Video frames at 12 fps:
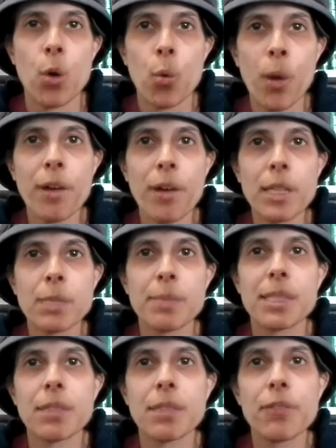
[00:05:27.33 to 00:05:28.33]
wearing
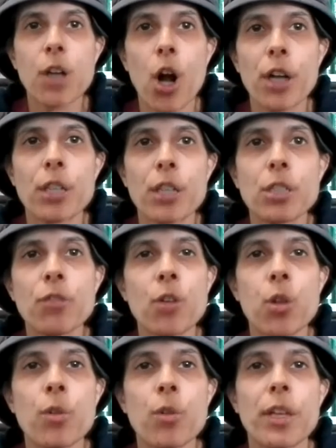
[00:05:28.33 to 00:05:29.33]
specific articles of
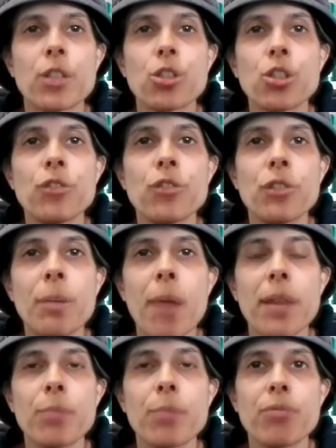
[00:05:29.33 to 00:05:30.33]
clothing serve to
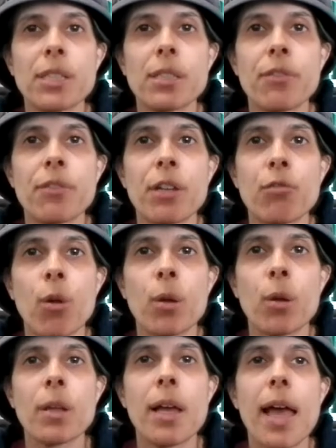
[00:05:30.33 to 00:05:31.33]
remind the priests of their
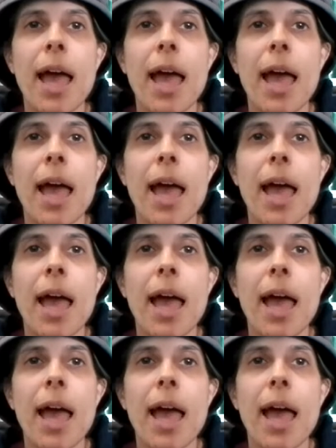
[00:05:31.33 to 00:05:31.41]
role